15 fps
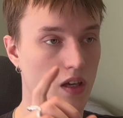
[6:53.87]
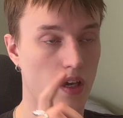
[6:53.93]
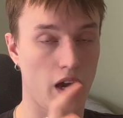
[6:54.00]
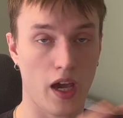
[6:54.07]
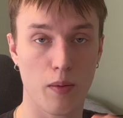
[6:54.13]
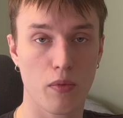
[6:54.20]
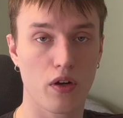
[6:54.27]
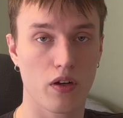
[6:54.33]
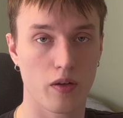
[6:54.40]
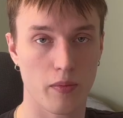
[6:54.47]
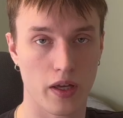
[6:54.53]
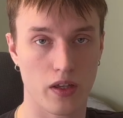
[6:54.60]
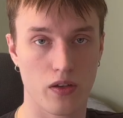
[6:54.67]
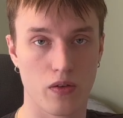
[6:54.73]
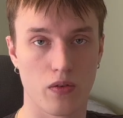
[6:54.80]
hamburger
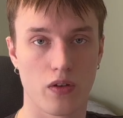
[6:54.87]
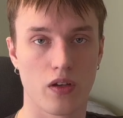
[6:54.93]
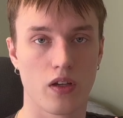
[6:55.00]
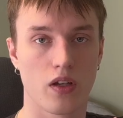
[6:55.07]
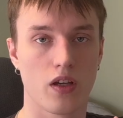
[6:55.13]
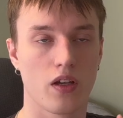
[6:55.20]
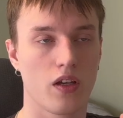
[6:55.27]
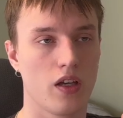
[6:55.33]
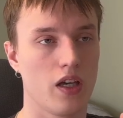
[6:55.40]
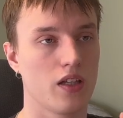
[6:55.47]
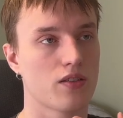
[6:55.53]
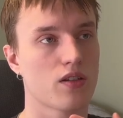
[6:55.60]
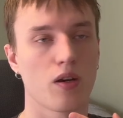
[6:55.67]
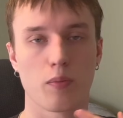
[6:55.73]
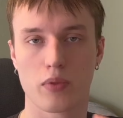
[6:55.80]
menu, it's
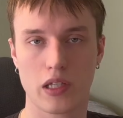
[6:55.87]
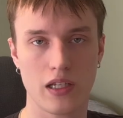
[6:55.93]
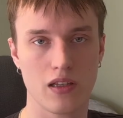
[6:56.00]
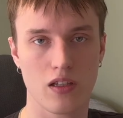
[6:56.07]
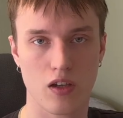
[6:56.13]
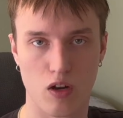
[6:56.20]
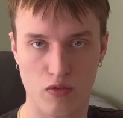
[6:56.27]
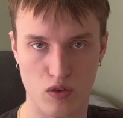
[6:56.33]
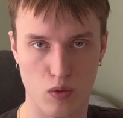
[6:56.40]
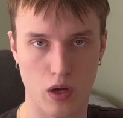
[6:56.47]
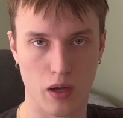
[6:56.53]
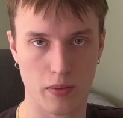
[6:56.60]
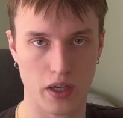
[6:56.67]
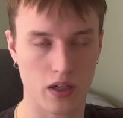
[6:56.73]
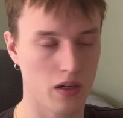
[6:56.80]
completely
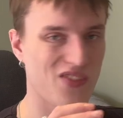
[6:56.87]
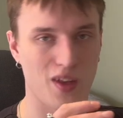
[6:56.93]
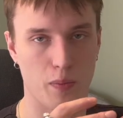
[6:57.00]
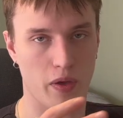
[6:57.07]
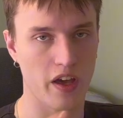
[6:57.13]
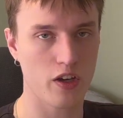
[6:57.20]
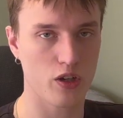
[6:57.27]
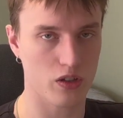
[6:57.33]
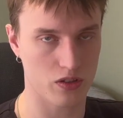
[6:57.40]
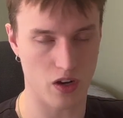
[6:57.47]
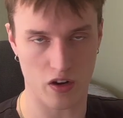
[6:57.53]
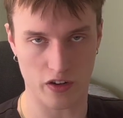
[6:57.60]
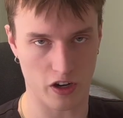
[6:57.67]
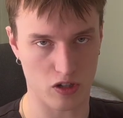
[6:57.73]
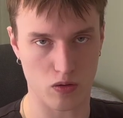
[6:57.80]
overwhelming. The pictures are
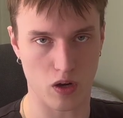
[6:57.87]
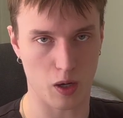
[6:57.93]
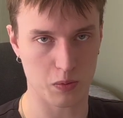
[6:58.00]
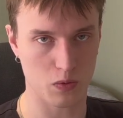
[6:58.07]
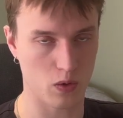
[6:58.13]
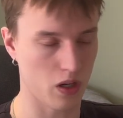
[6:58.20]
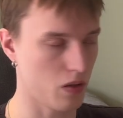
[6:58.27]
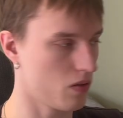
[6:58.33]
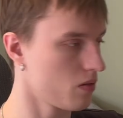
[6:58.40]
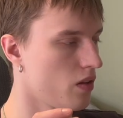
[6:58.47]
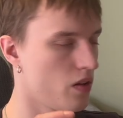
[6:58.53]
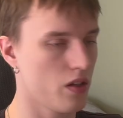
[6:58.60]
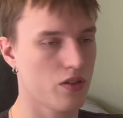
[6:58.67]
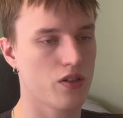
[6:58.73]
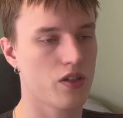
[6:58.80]
not cropped well.
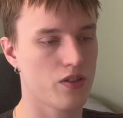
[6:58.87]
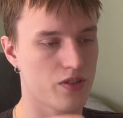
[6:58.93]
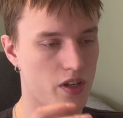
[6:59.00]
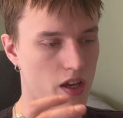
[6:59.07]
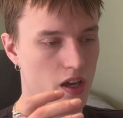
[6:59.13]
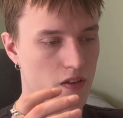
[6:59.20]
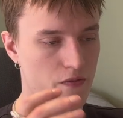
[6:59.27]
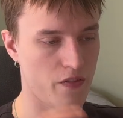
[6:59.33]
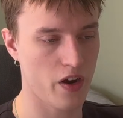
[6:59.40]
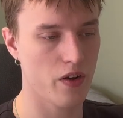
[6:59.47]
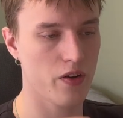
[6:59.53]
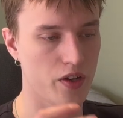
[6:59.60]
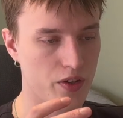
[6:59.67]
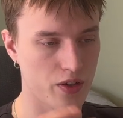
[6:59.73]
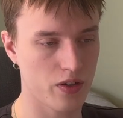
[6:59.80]
This is a
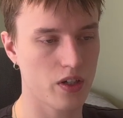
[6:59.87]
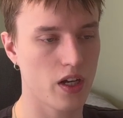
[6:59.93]
very good